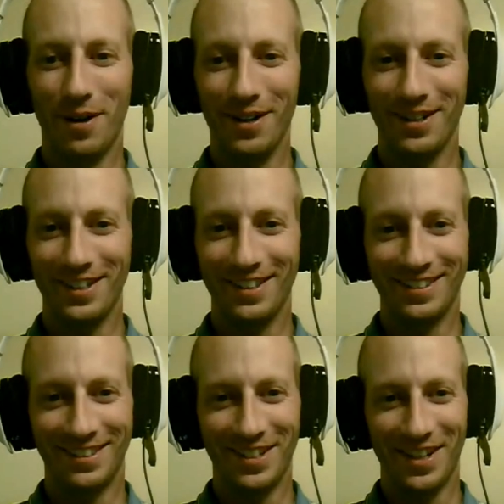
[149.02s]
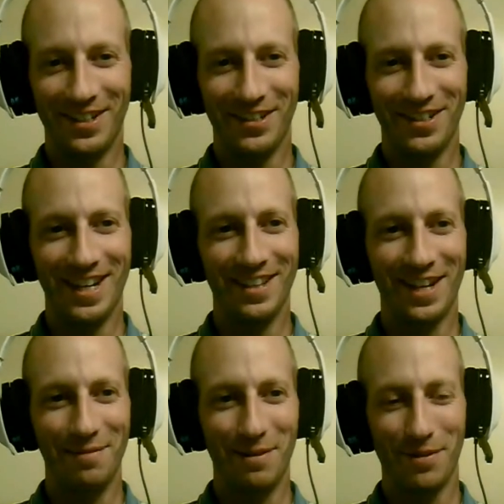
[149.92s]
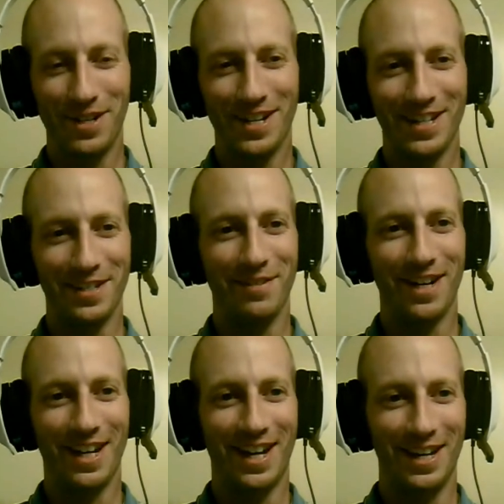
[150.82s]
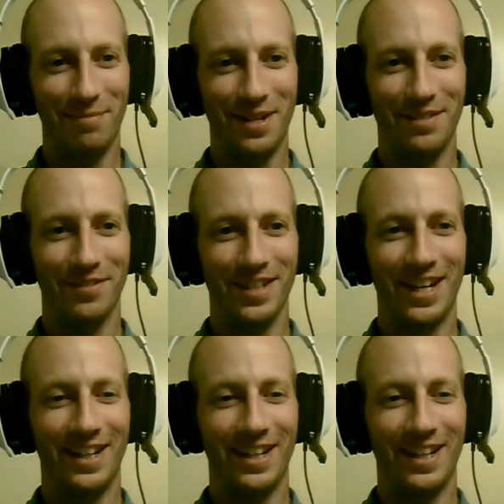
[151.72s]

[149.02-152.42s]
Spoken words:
Park and go to town. That'd be pretty awesome. I'd be in for that.